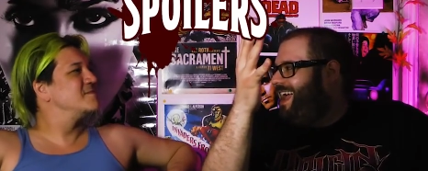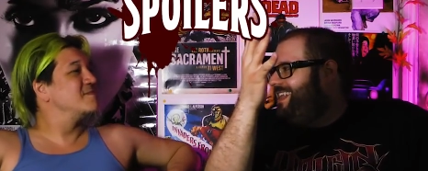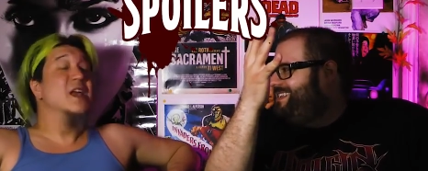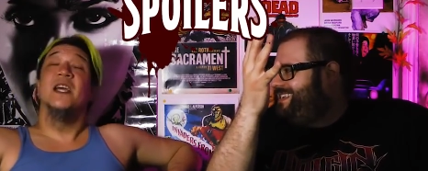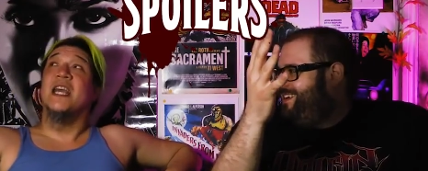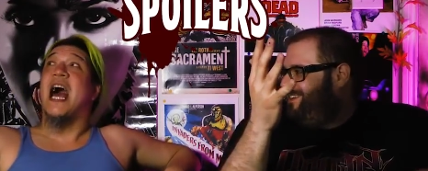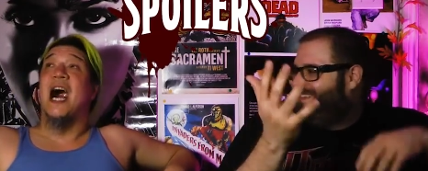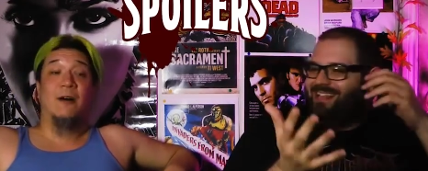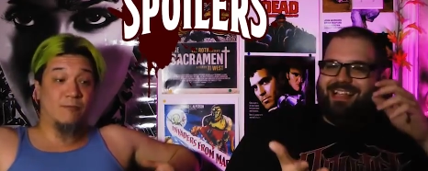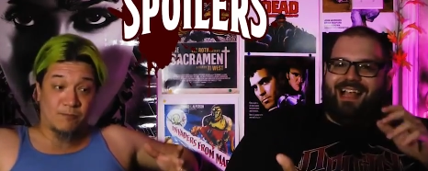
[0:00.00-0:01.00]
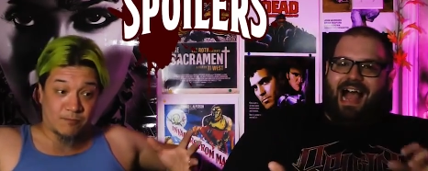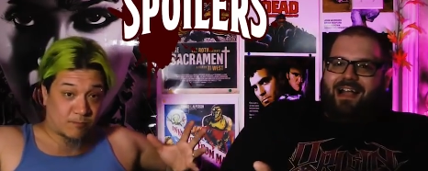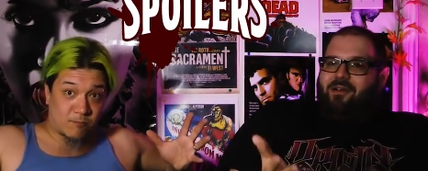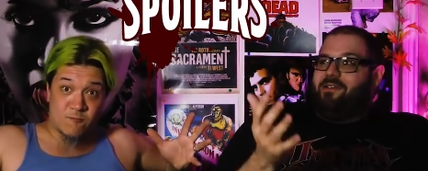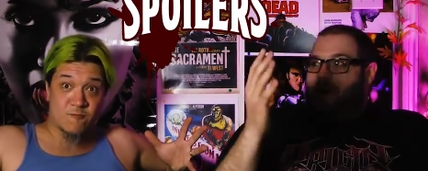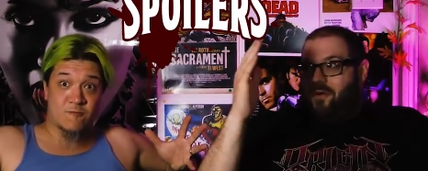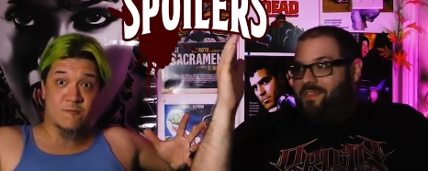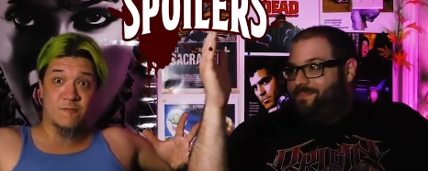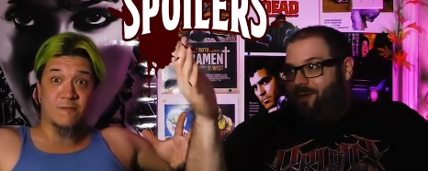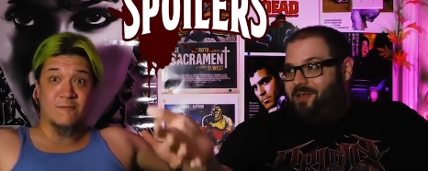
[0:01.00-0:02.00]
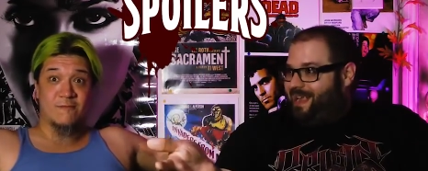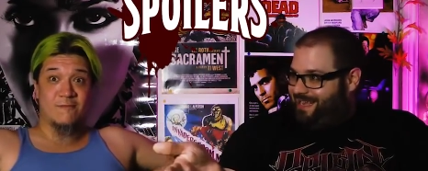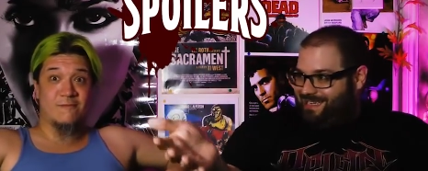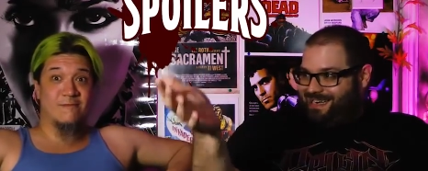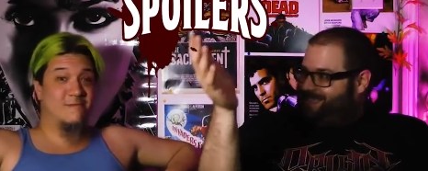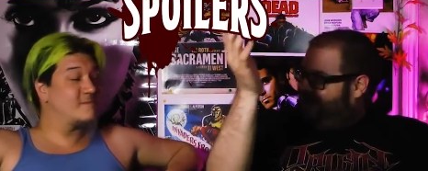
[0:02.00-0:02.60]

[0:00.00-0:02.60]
Speaker 1: and so yeah. I don't know if this bald guy's going to